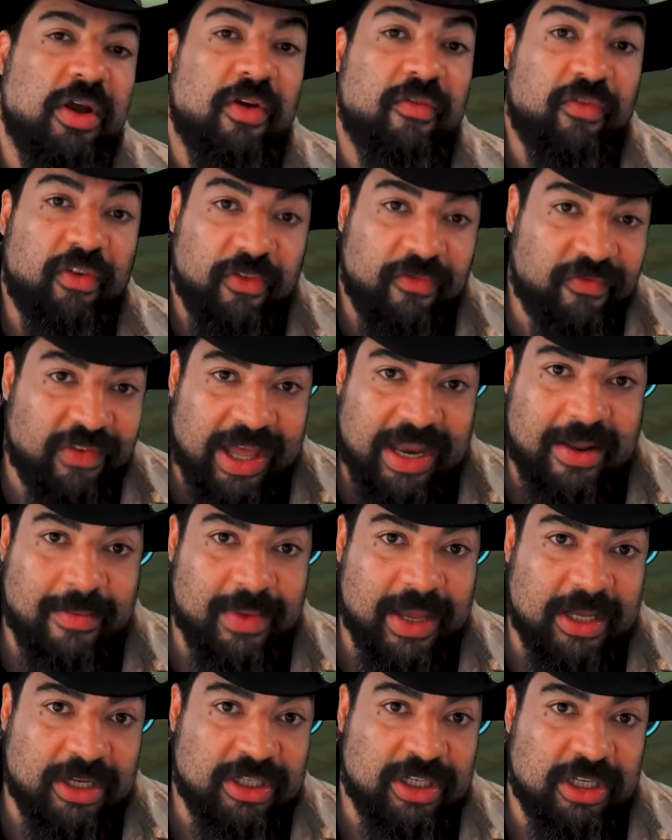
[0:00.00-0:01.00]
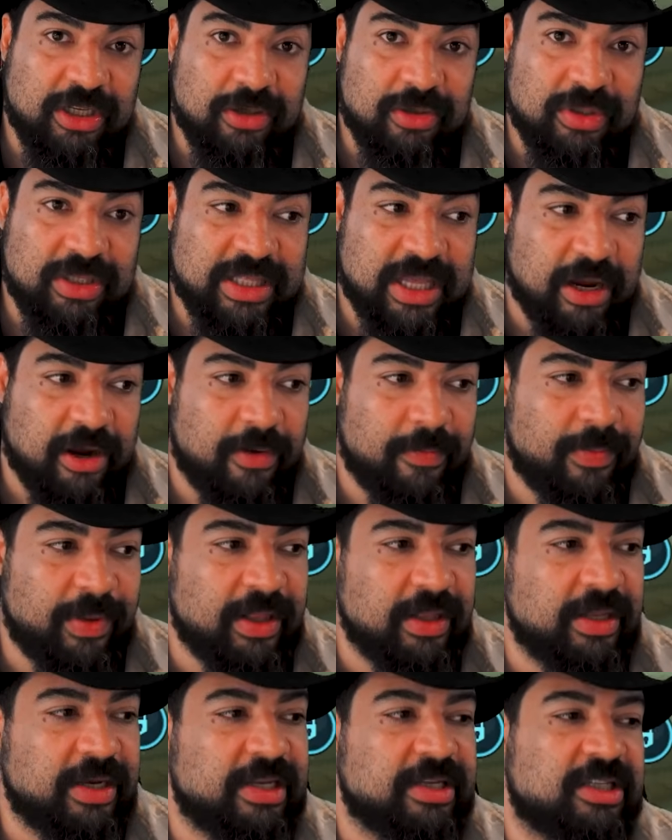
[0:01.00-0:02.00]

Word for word: for Venomage to use their ability.